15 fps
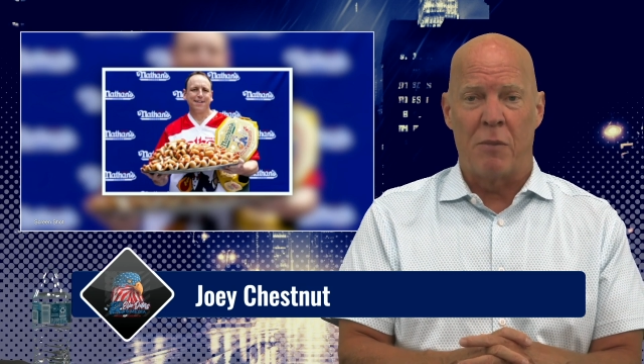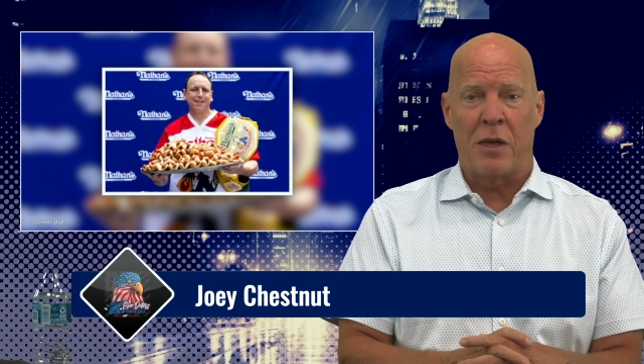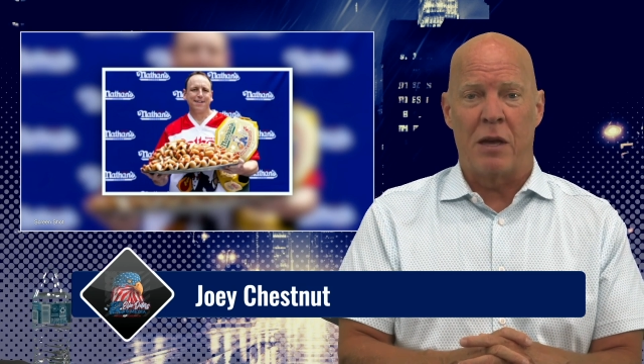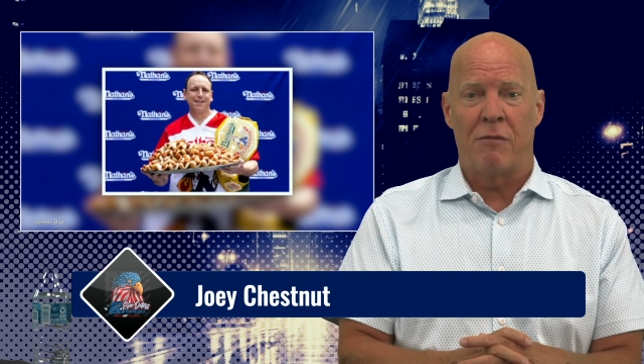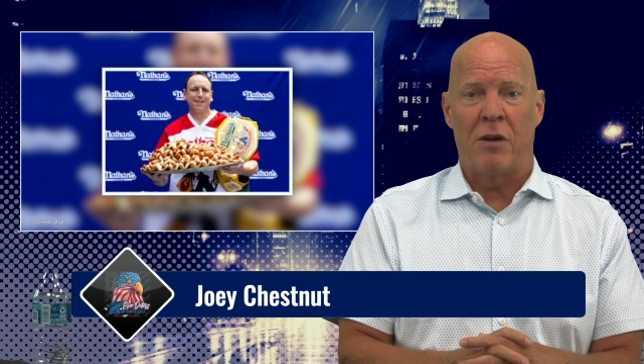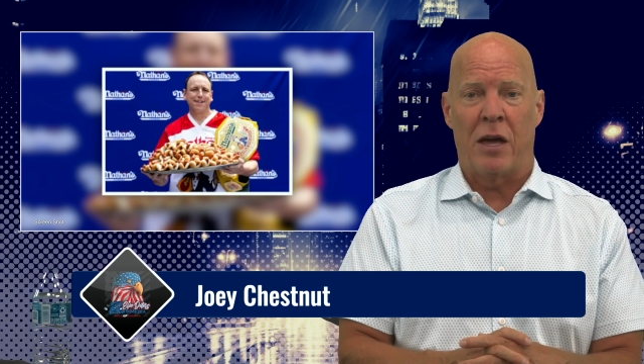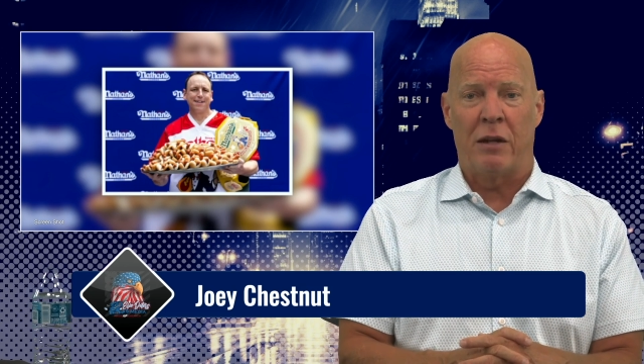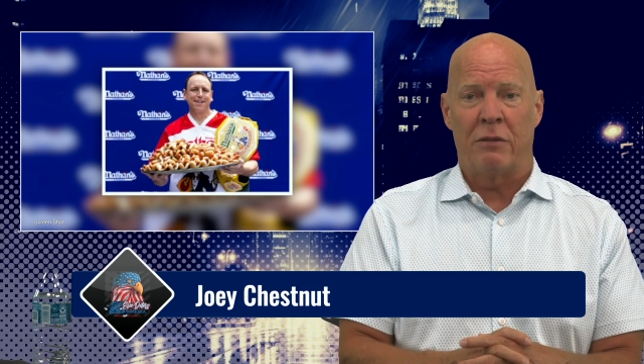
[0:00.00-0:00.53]
the
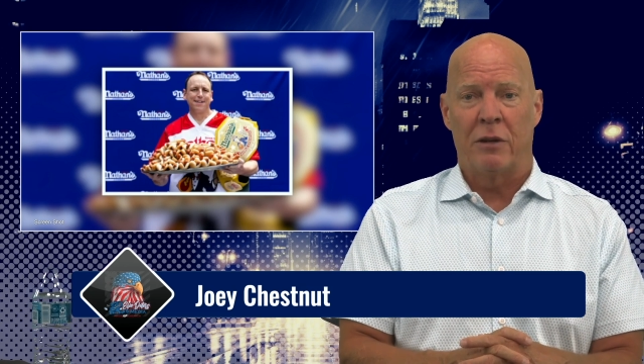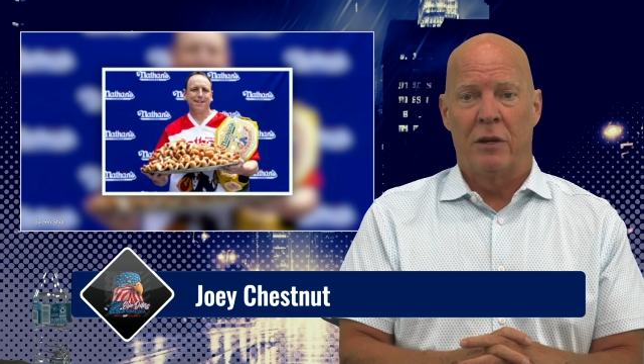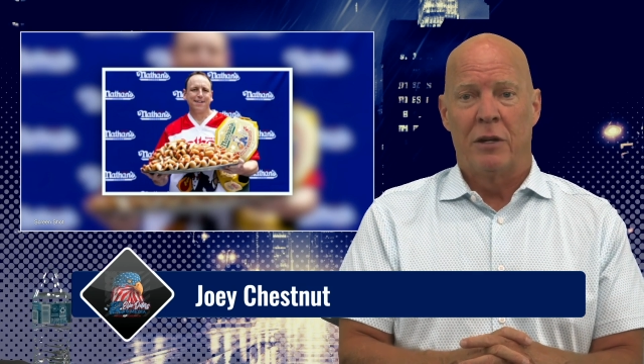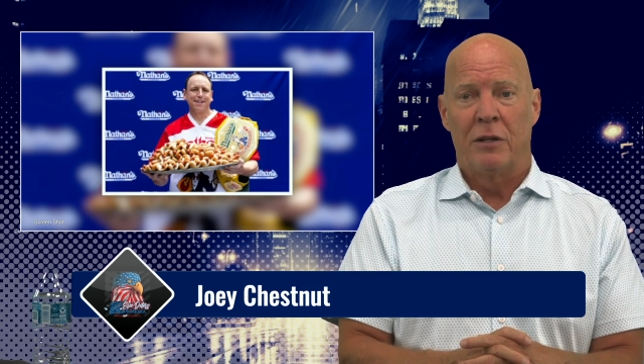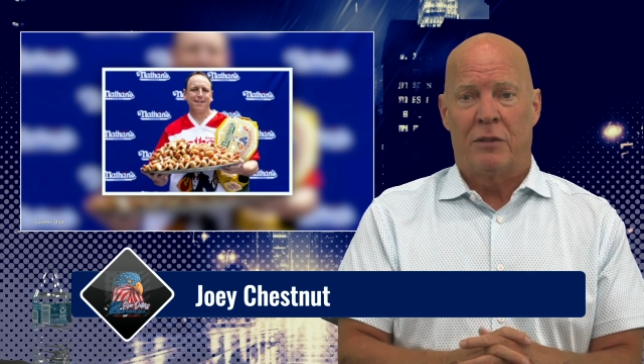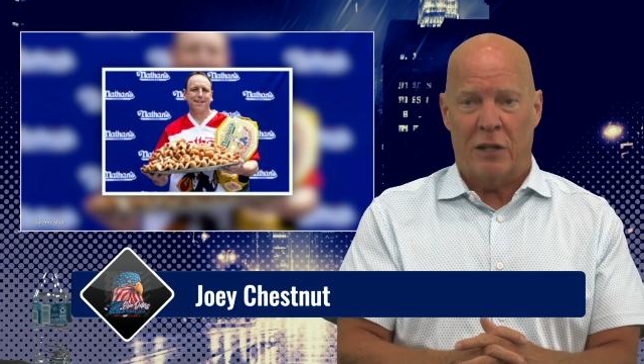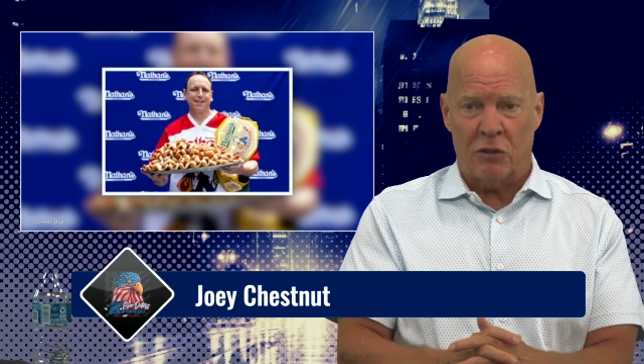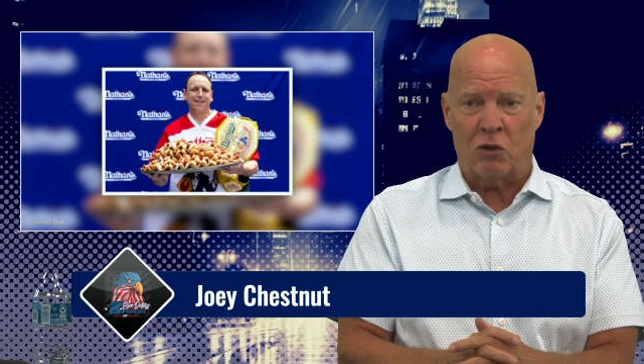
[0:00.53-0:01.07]
event,
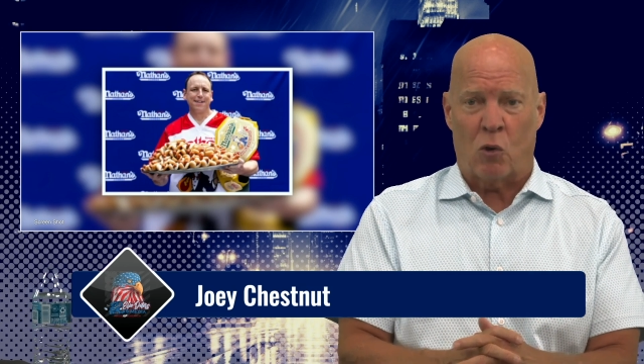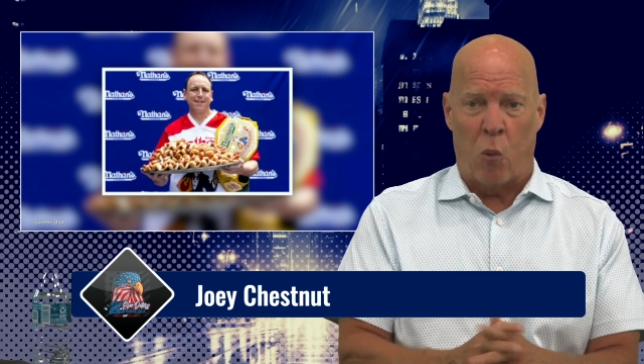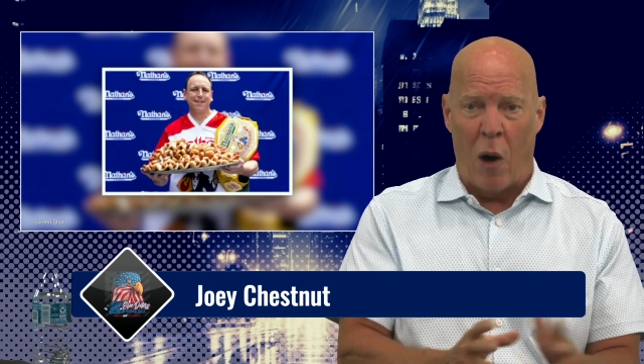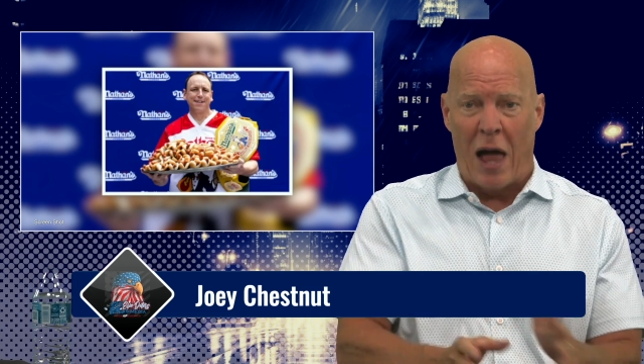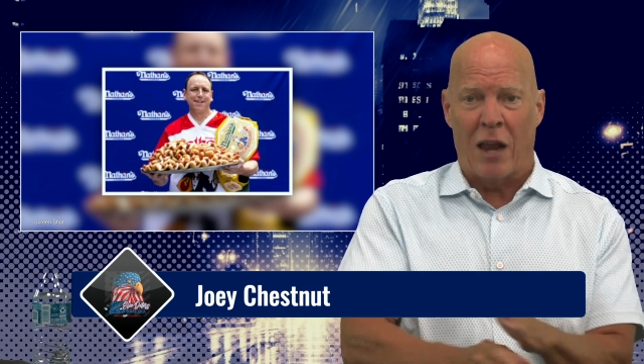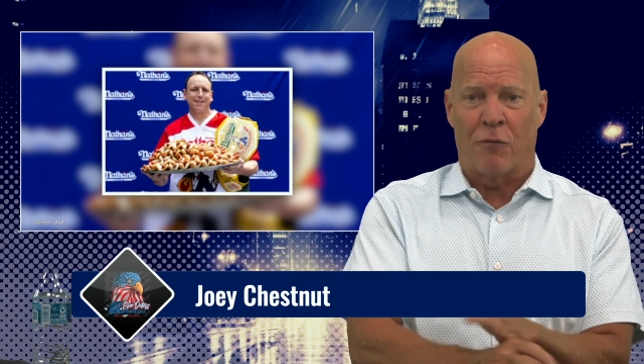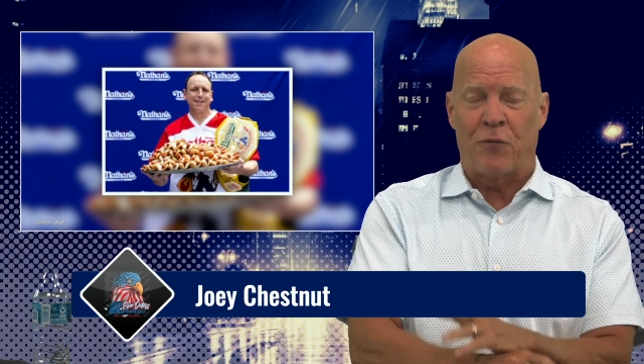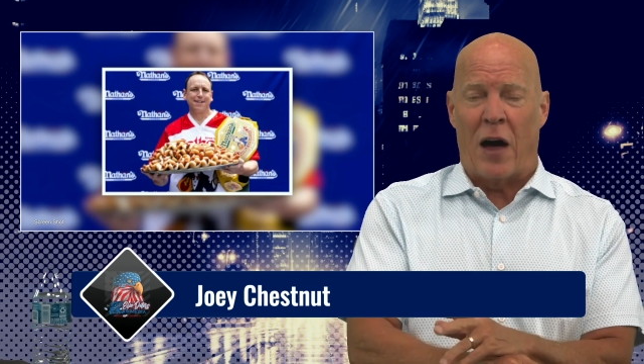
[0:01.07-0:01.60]

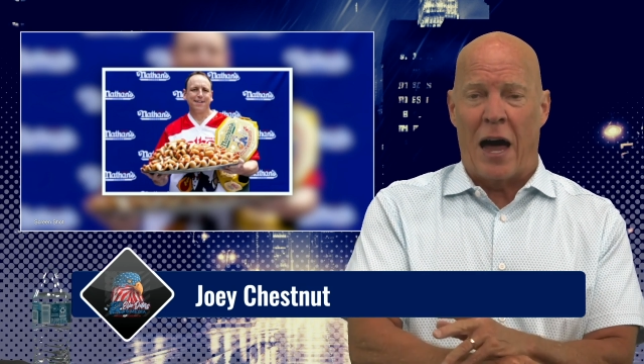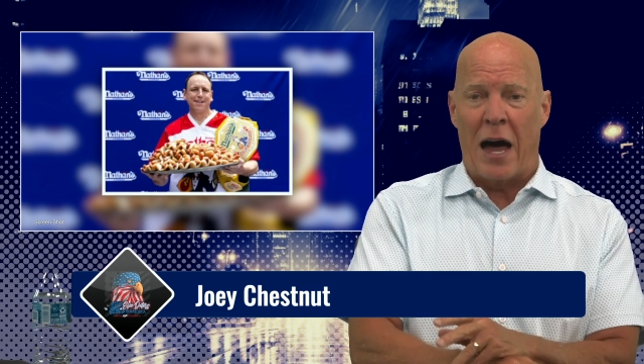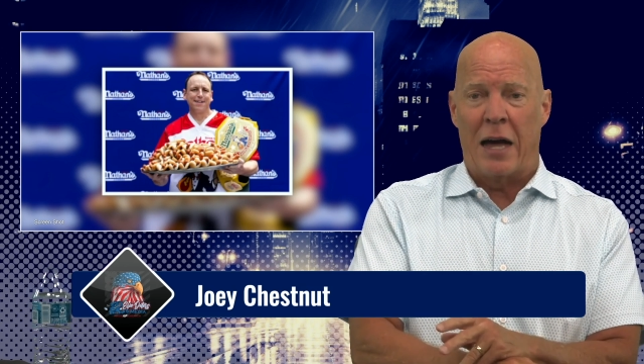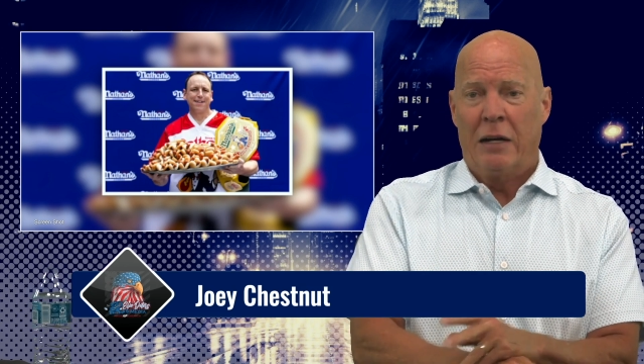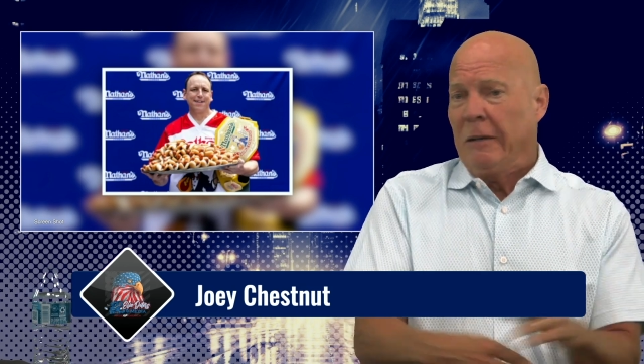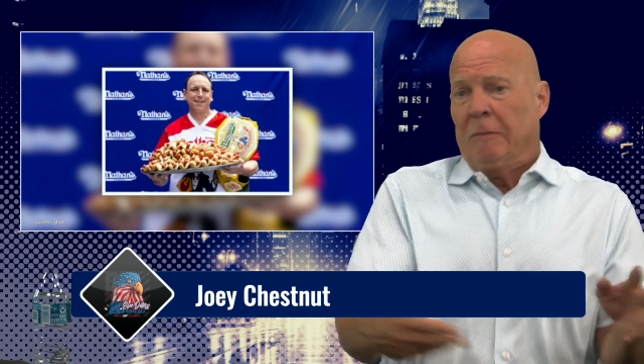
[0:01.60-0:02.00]
disqualified.